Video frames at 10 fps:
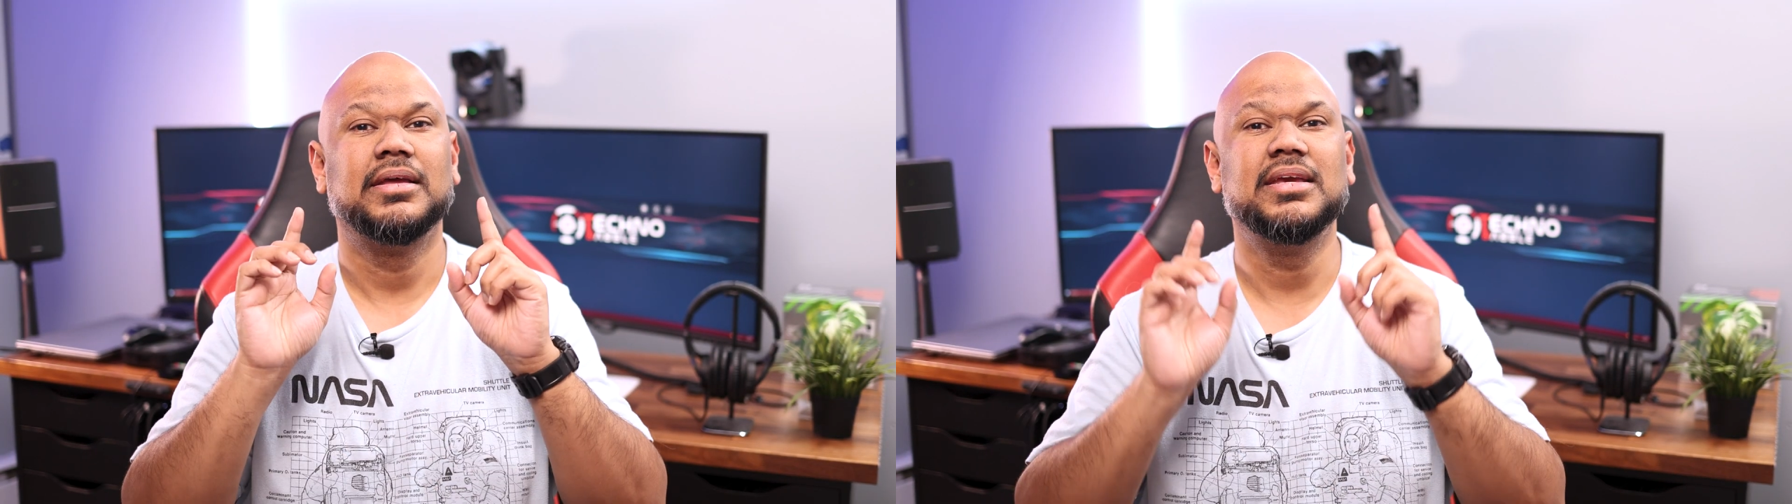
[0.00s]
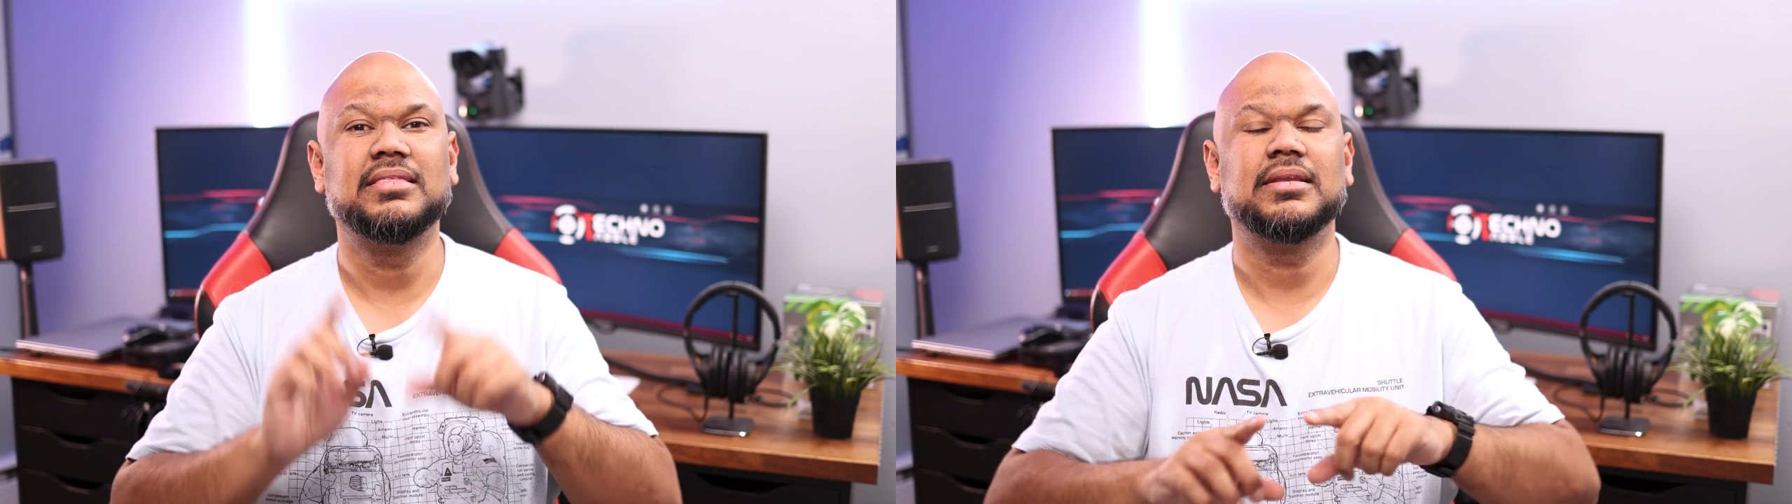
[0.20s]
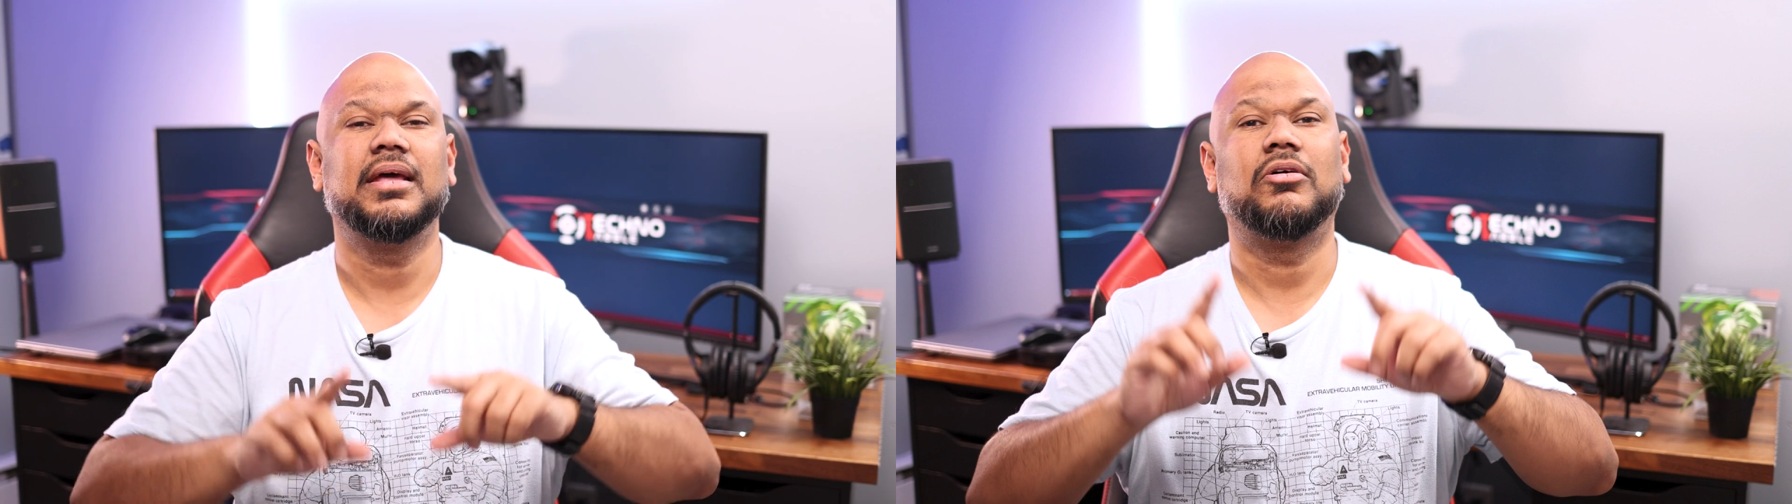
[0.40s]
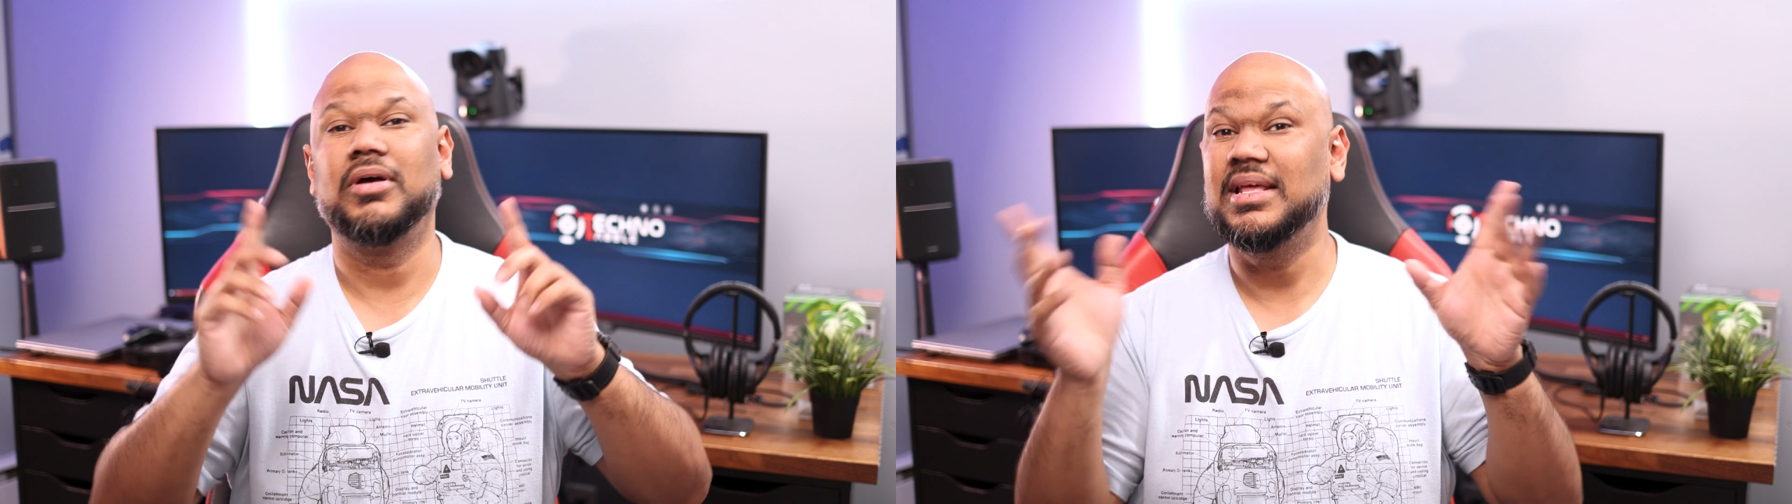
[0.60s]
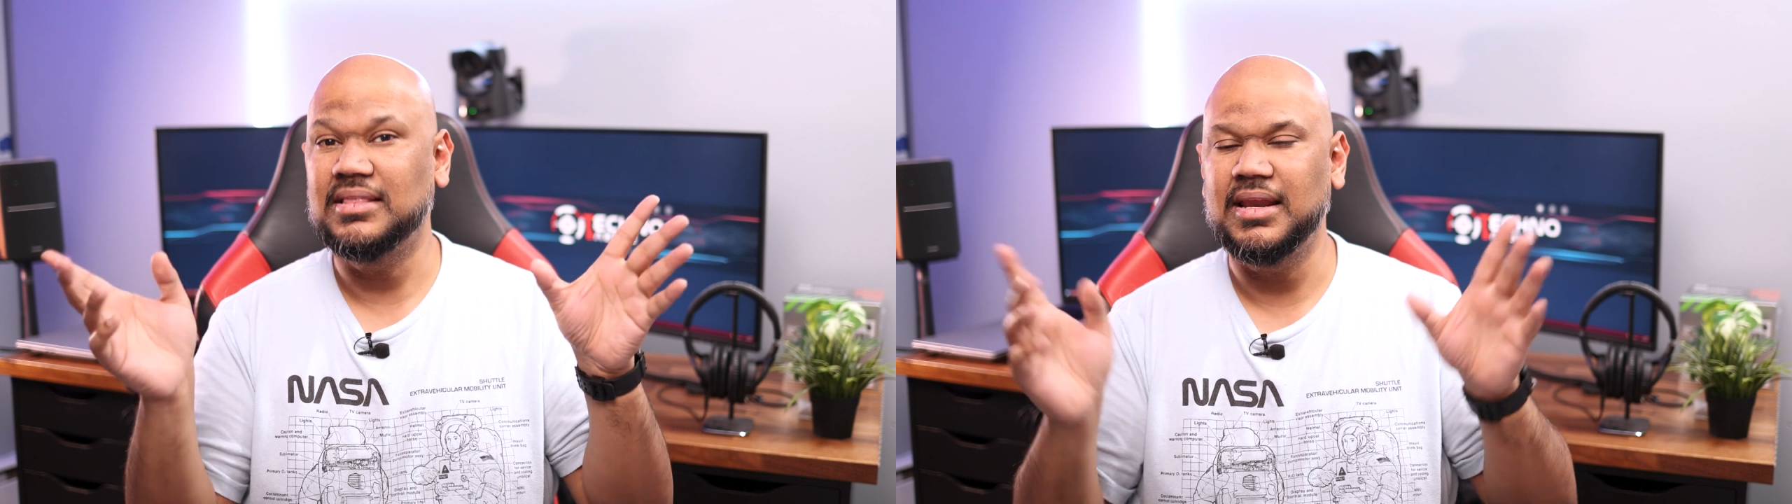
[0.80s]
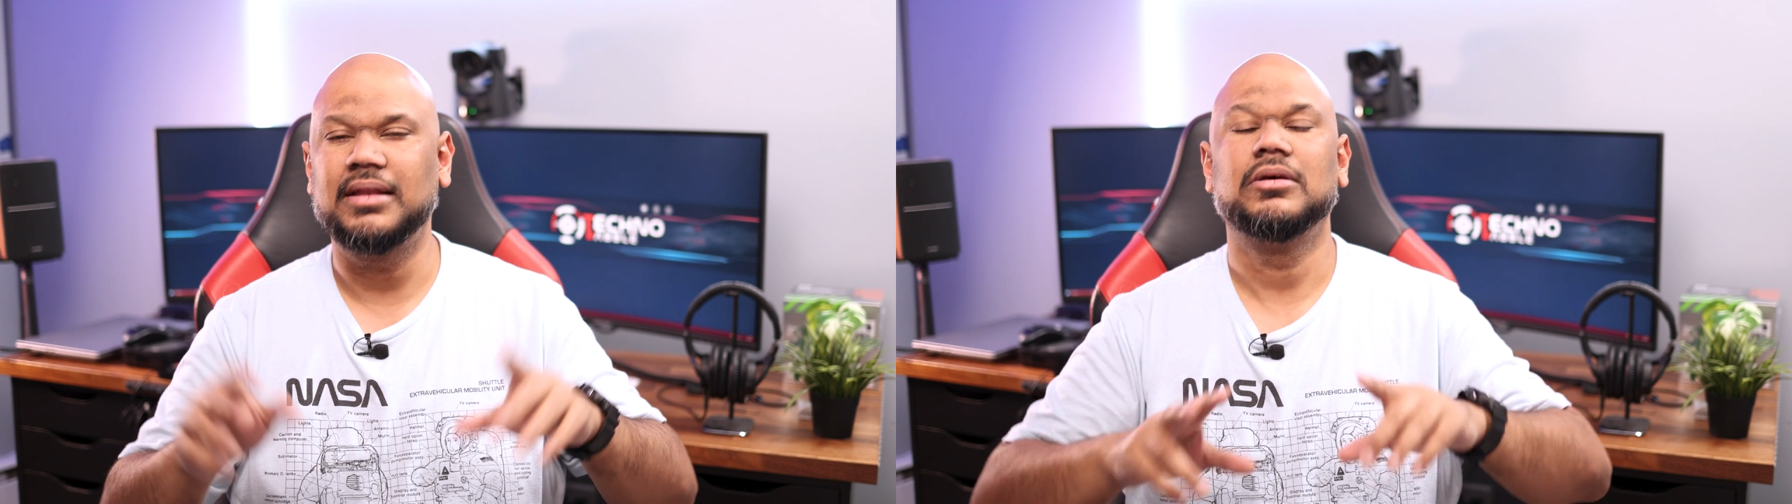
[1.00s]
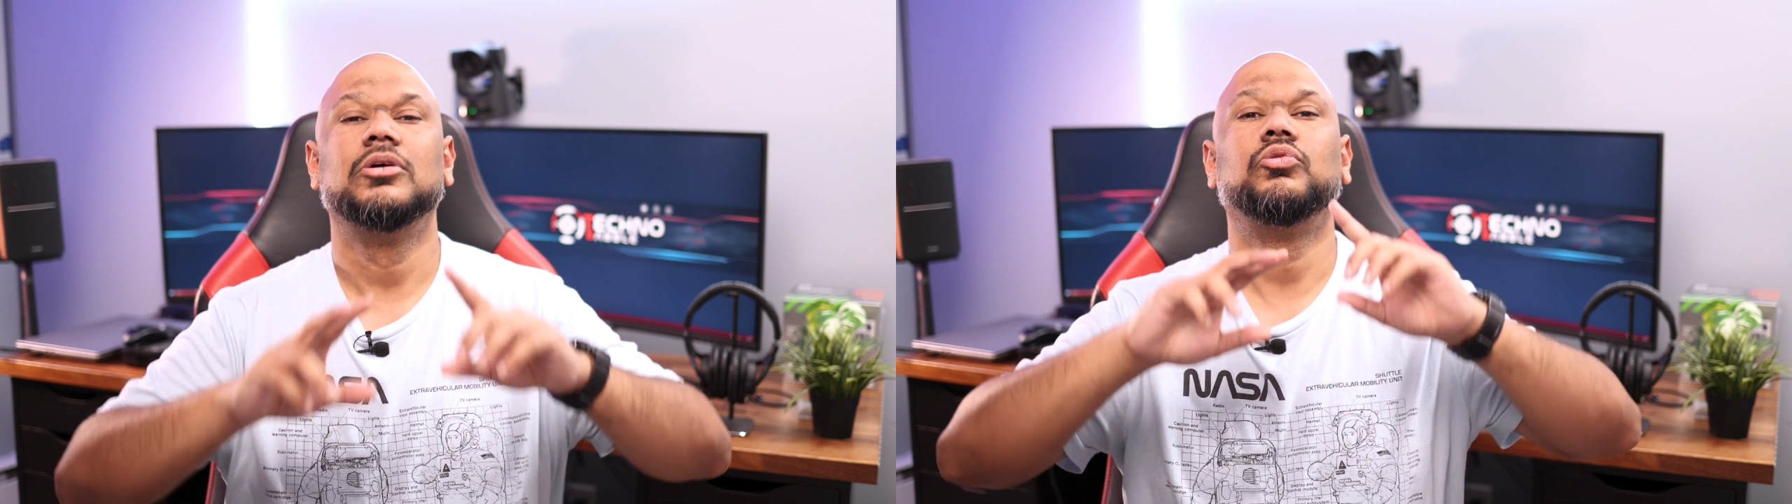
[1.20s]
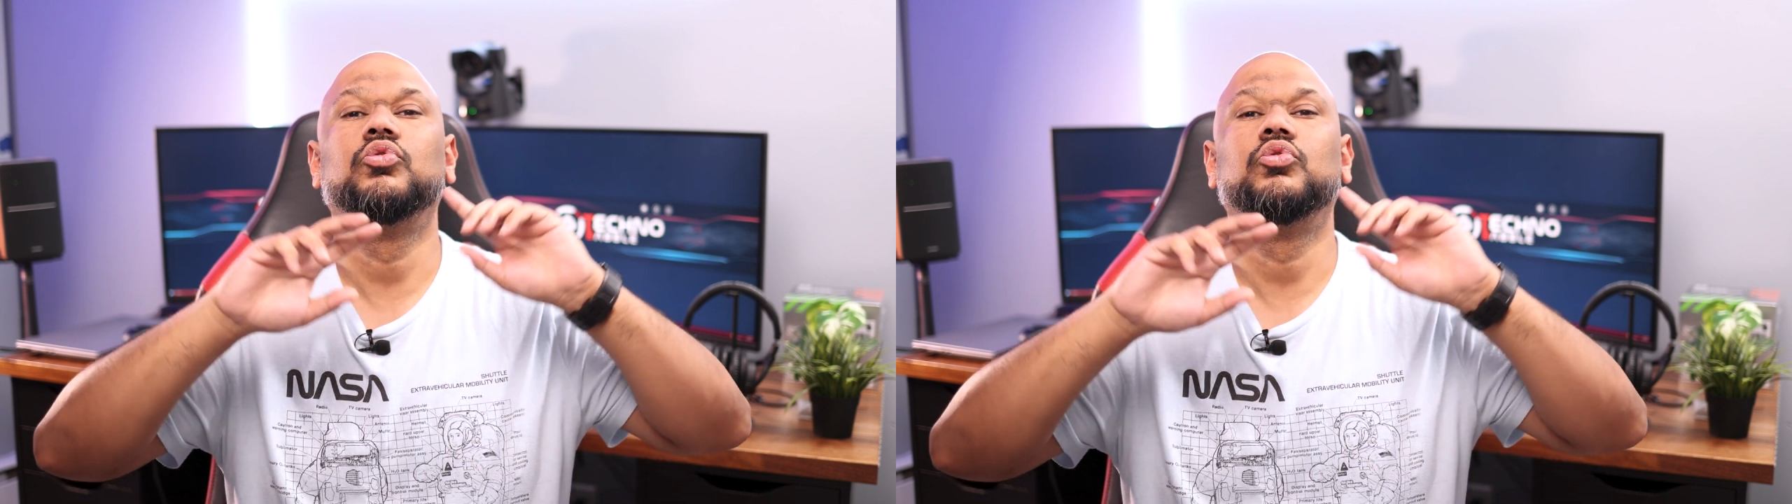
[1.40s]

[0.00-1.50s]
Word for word: Ethernet or Internet